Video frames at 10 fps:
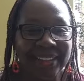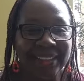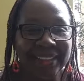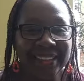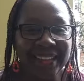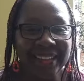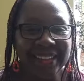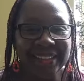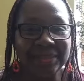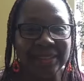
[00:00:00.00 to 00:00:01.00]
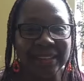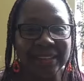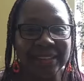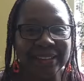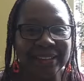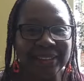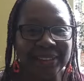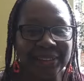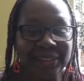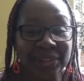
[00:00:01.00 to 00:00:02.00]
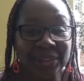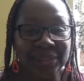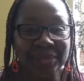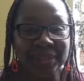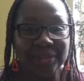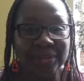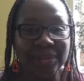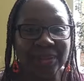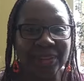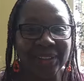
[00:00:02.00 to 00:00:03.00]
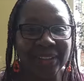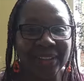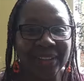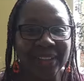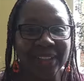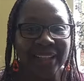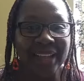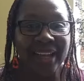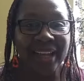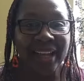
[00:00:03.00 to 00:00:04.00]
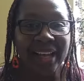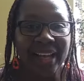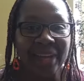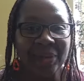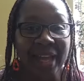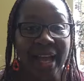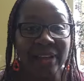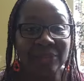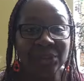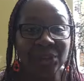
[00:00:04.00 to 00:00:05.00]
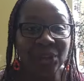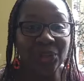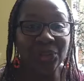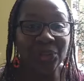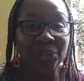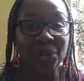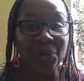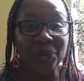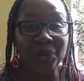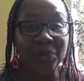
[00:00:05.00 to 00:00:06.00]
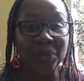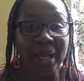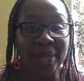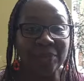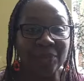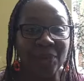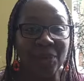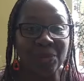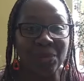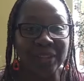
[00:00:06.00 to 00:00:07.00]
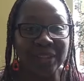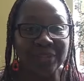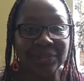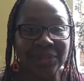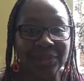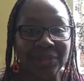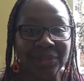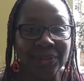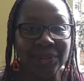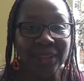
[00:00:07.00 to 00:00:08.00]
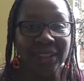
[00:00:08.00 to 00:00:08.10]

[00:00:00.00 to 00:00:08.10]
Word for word: Yes, blessings to you too, Brother Paul. We have John Okoro on the platform. Wonderful.